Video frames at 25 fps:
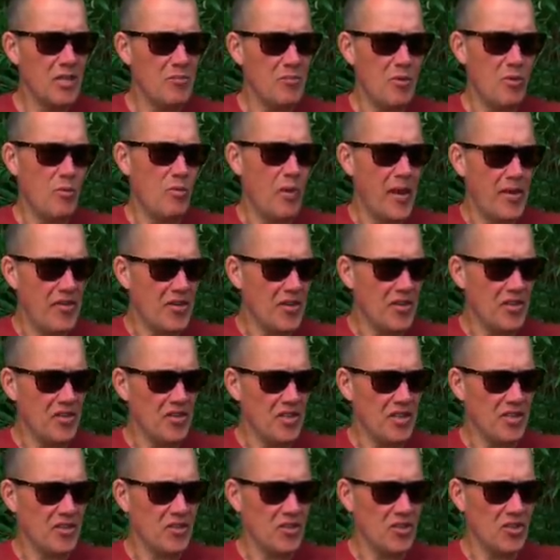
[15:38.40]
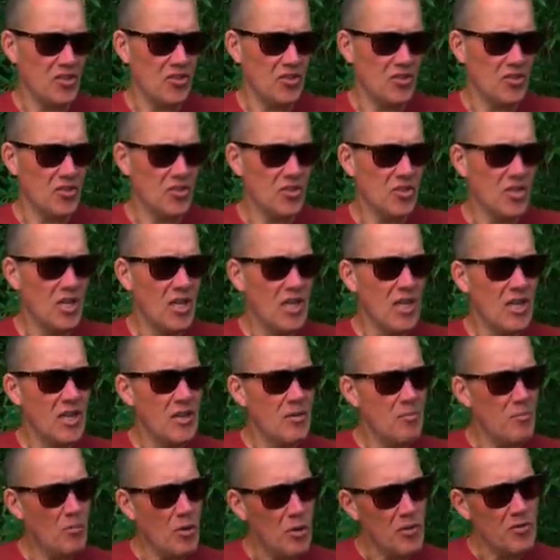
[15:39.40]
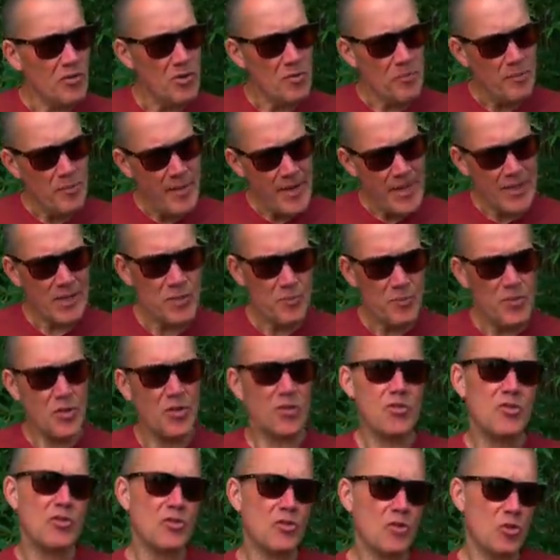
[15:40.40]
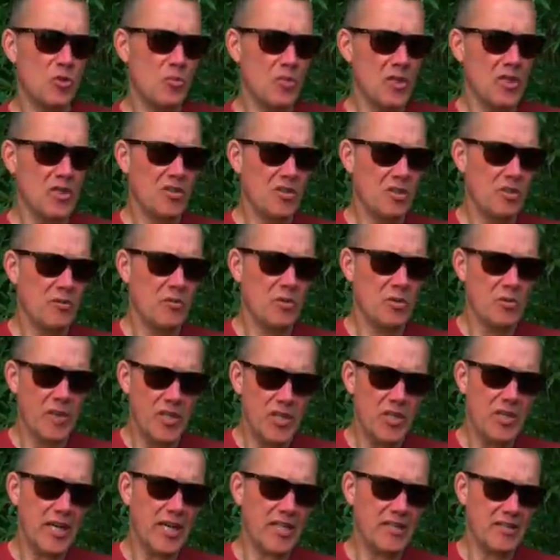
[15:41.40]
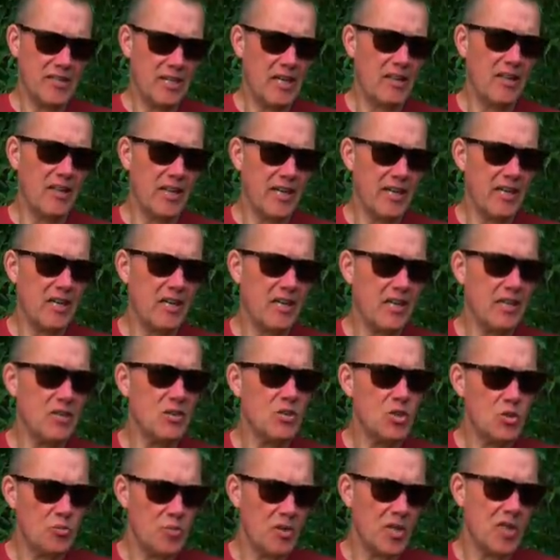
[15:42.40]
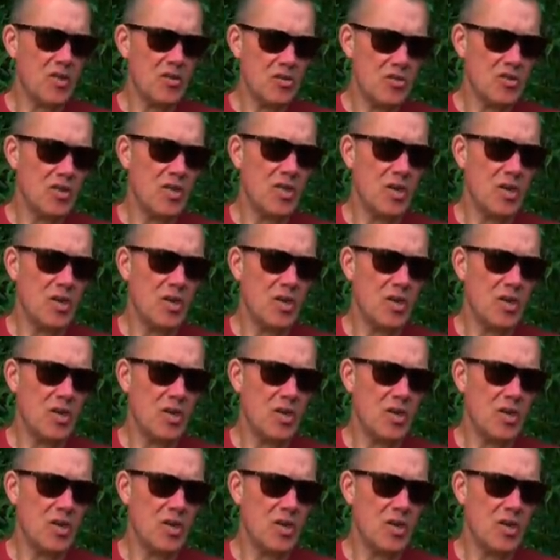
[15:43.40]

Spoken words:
but weather conditions. But the best person to speak to is when you get to that lake, is speak to